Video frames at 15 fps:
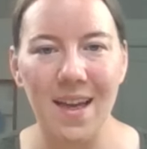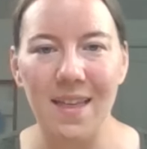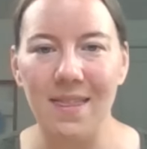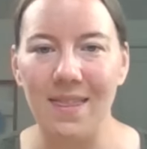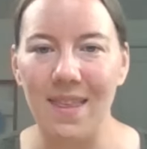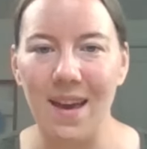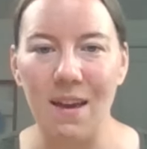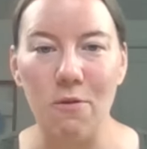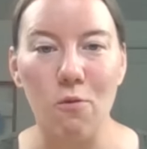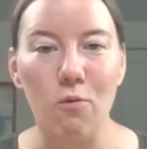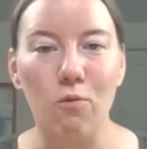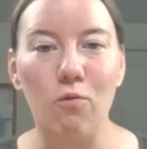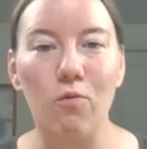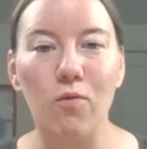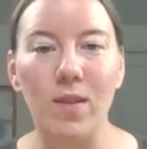that
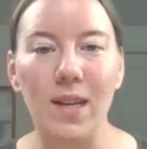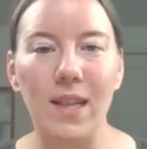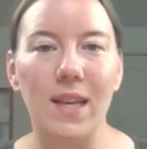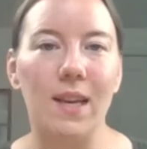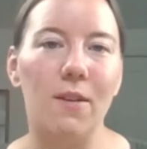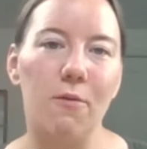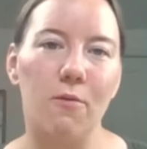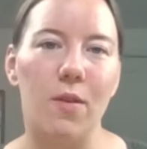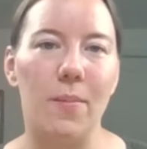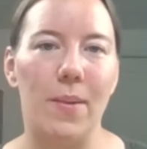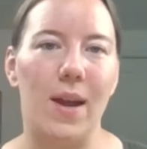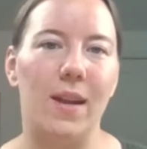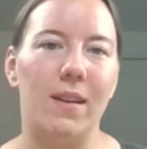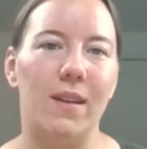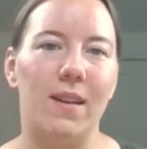really
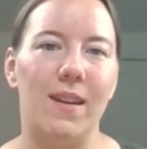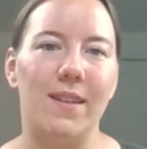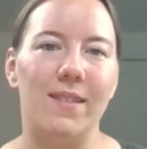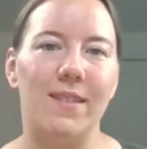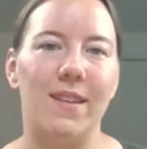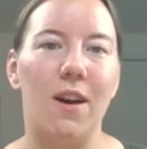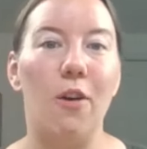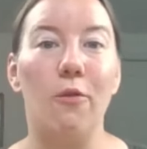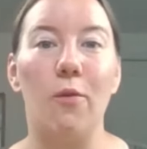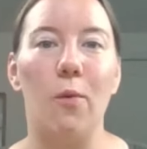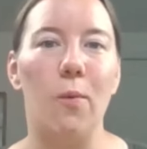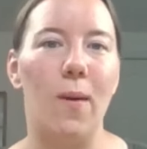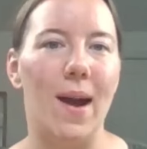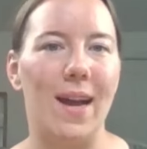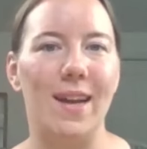reminded us of
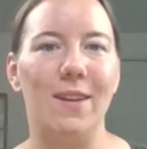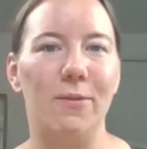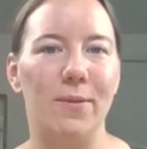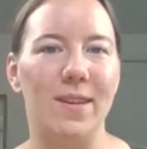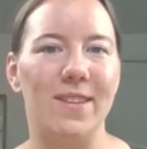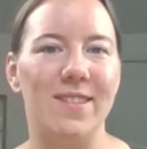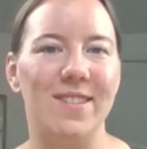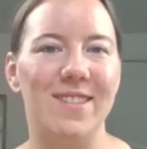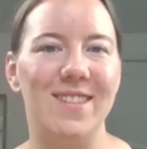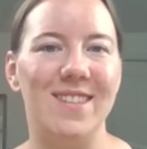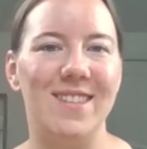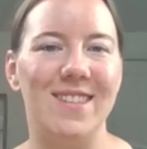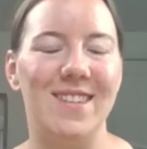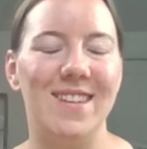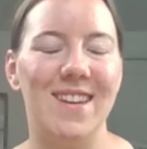wagon
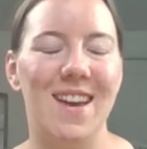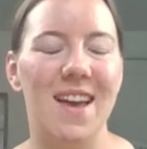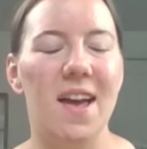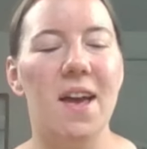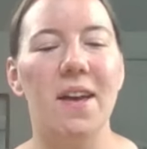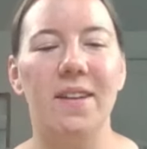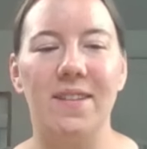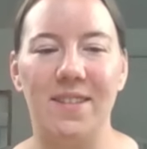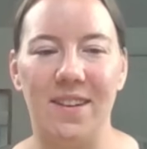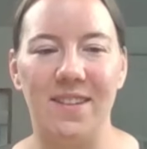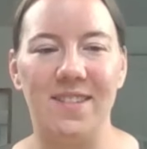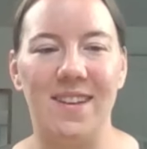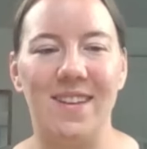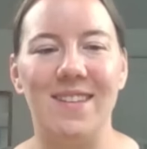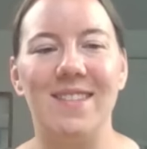wheels,
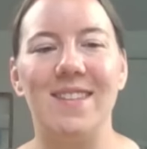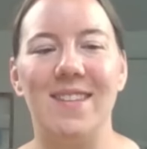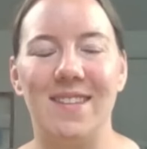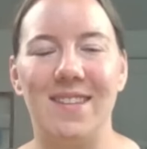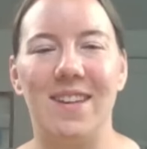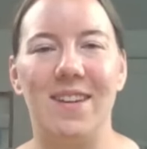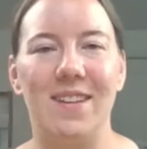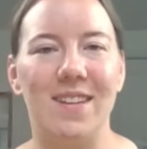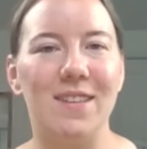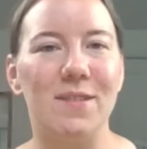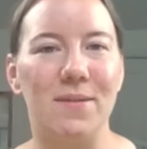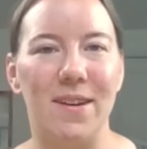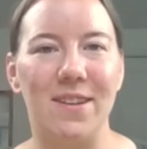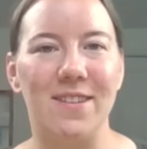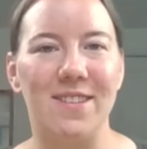such as Darius
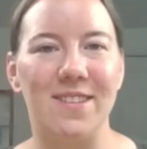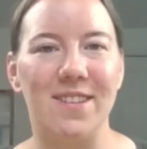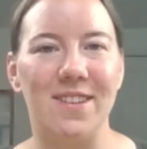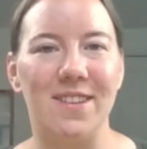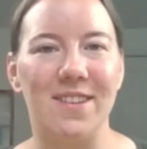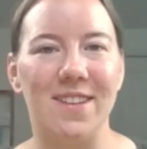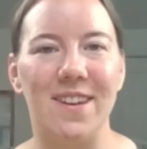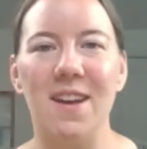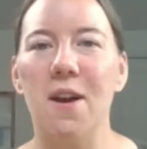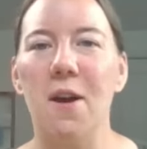Rucker's song,